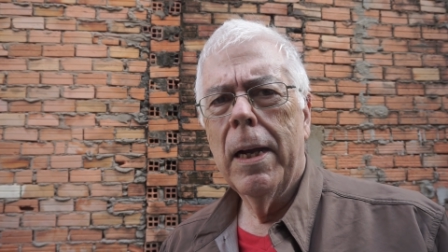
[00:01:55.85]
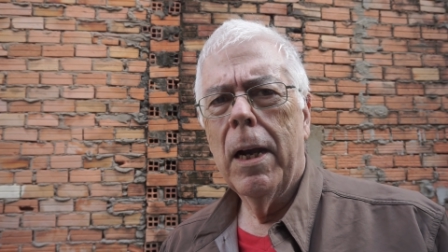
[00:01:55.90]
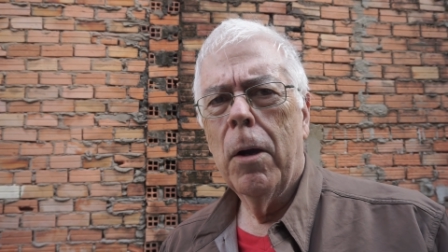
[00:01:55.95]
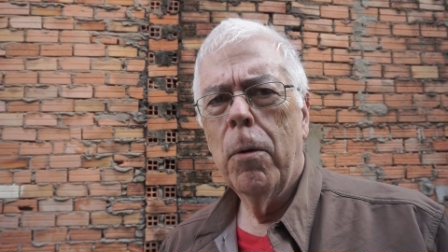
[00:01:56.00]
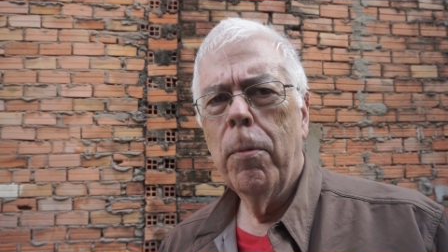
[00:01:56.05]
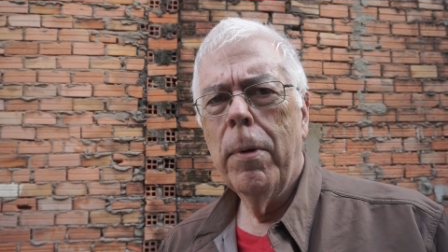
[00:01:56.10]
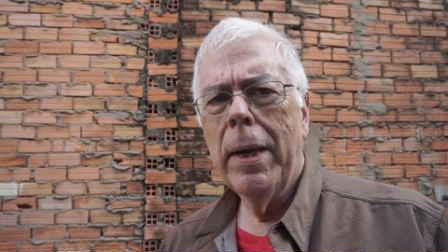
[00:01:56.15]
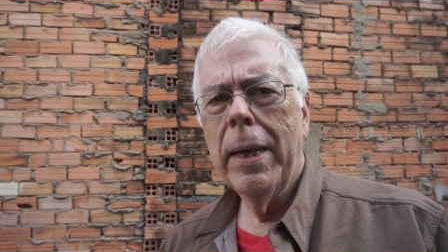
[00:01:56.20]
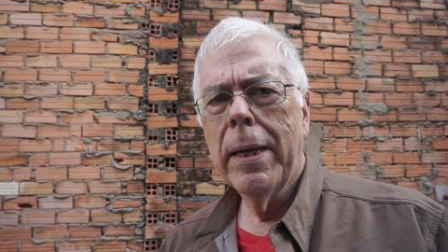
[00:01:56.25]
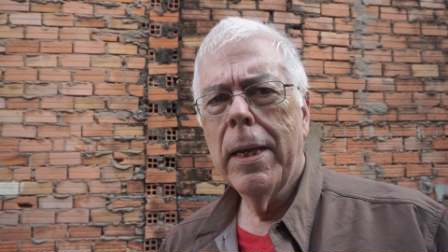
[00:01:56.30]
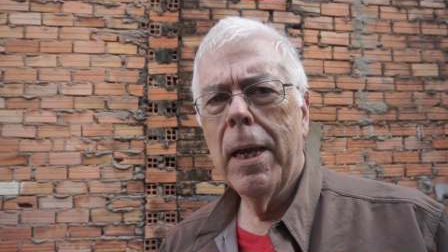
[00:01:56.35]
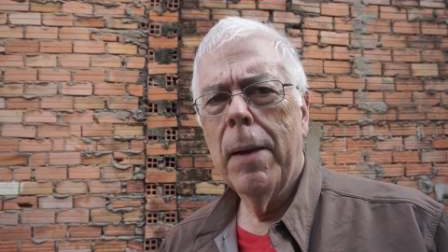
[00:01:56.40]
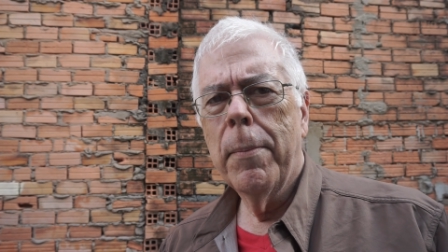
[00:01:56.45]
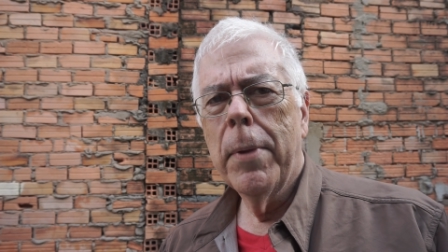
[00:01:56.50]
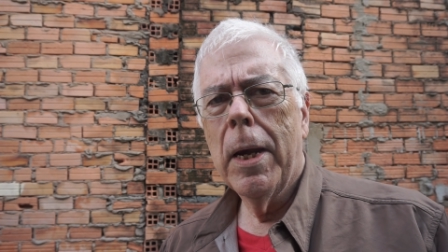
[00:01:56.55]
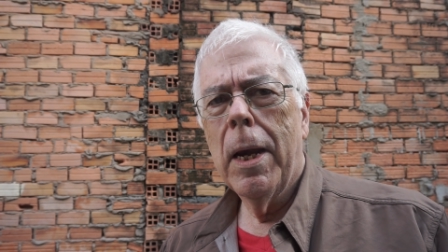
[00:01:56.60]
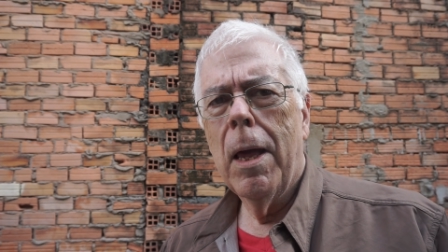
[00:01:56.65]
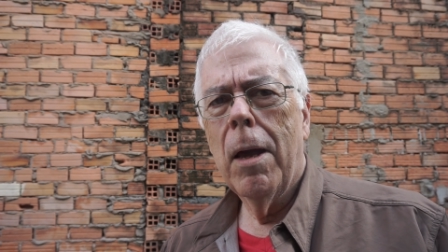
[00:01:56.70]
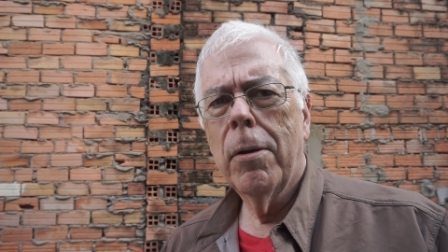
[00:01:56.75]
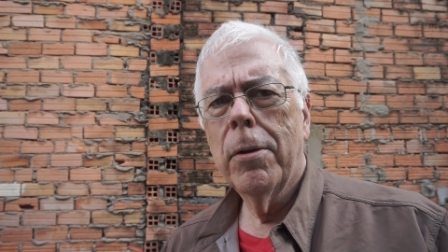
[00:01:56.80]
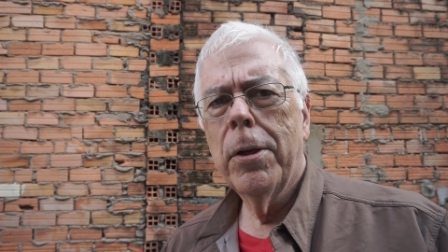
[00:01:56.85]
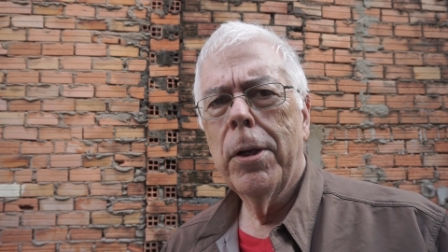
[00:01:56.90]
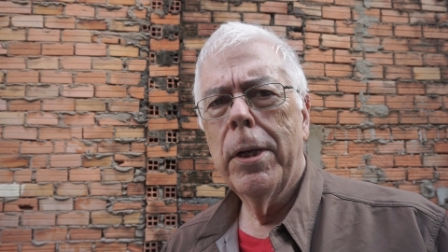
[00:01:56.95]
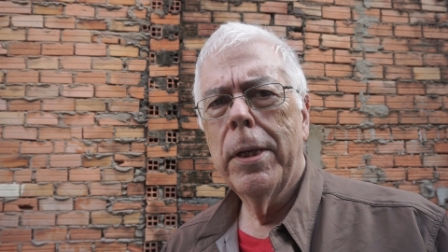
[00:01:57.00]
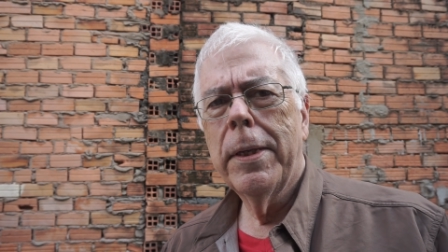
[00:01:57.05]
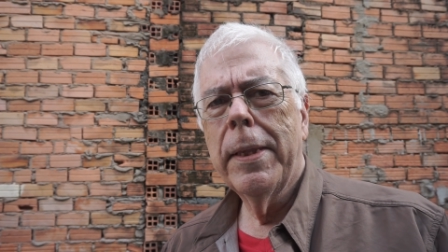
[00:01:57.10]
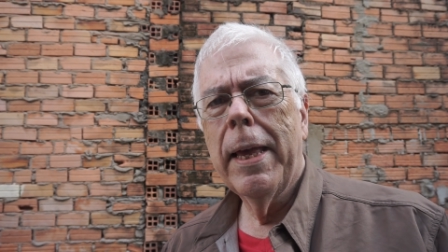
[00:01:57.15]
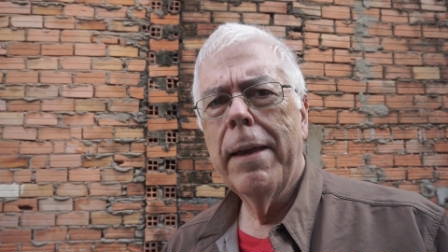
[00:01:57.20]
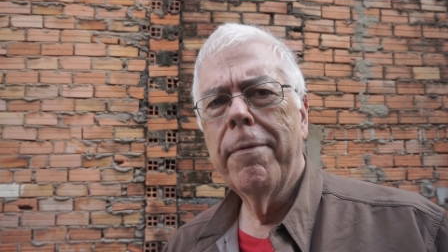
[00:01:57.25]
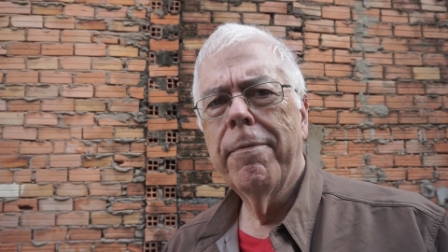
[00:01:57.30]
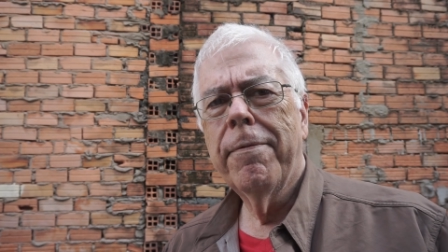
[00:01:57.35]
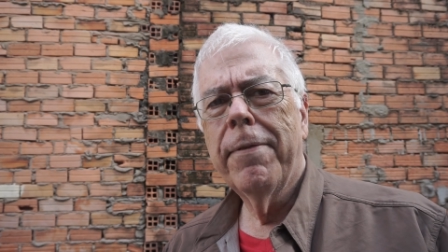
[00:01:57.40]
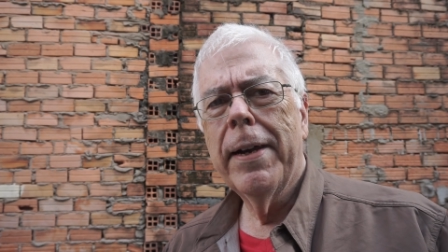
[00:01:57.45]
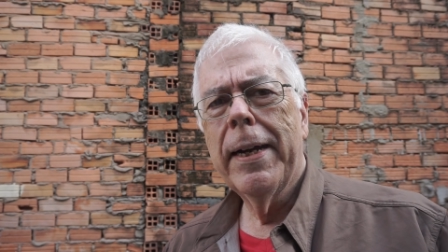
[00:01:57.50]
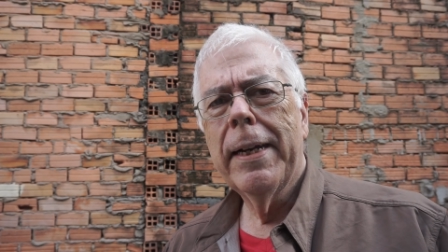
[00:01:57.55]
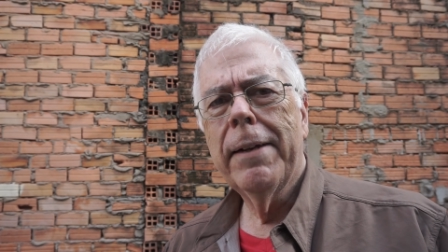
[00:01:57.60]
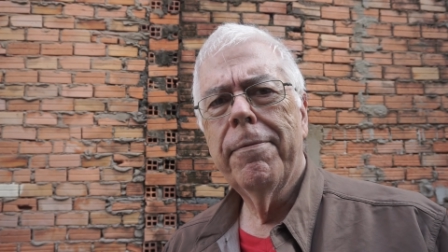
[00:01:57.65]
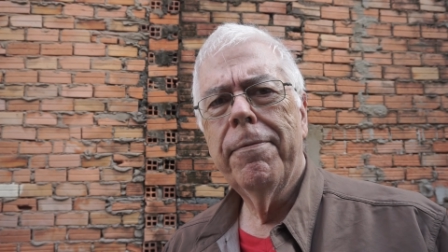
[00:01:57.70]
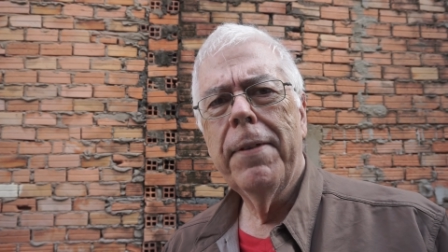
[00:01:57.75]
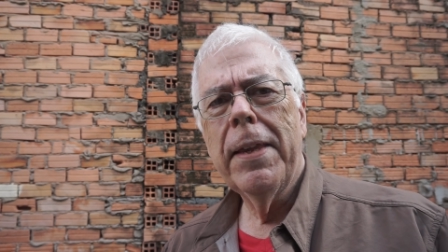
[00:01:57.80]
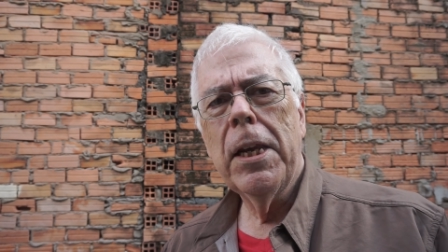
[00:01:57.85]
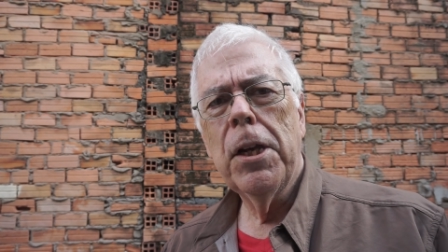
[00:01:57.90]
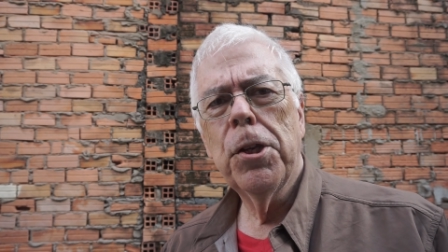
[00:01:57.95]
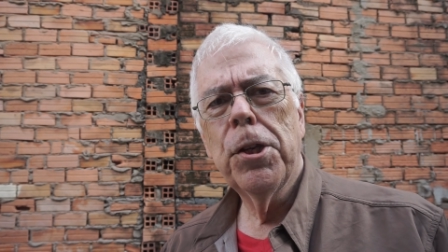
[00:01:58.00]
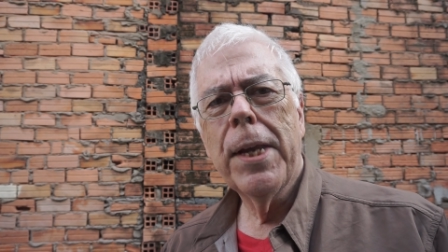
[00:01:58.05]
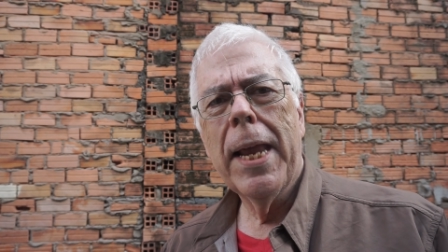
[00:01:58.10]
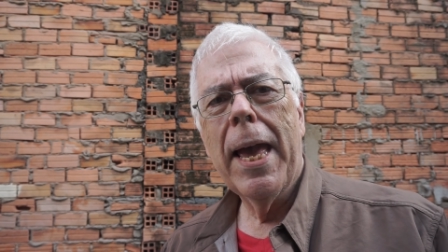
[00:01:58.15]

are really coming along good. They've finished